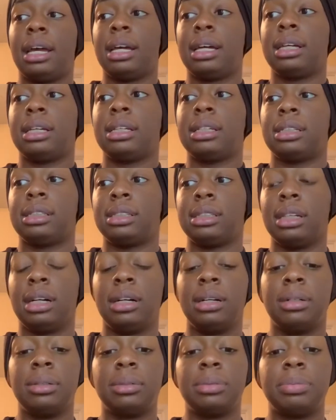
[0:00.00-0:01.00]

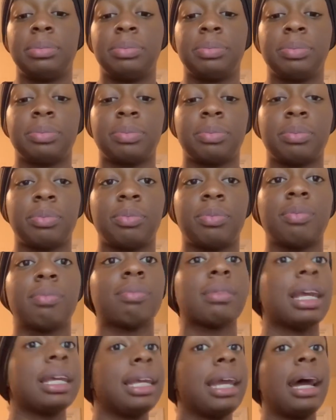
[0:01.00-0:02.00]
So
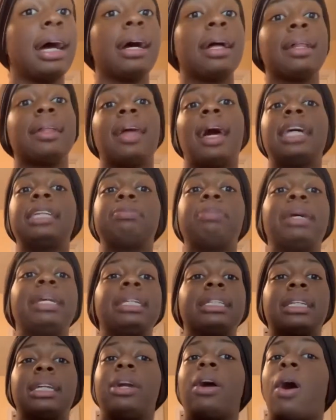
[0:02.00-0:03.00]
yeah, that's
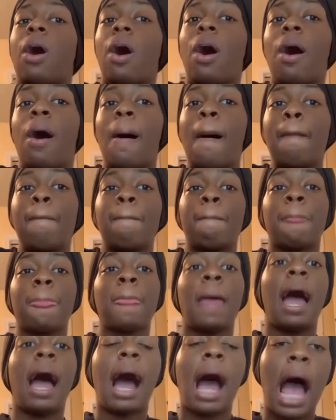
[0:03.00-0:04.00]
basically all.
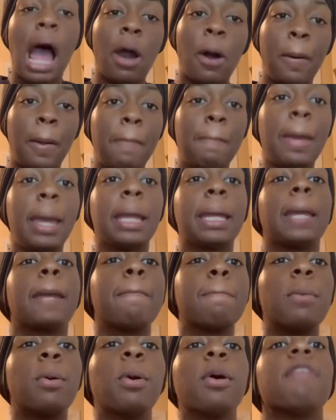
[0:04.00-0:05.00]
I will be
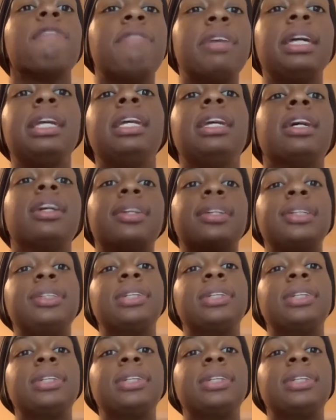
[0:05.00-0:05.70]
making more videos.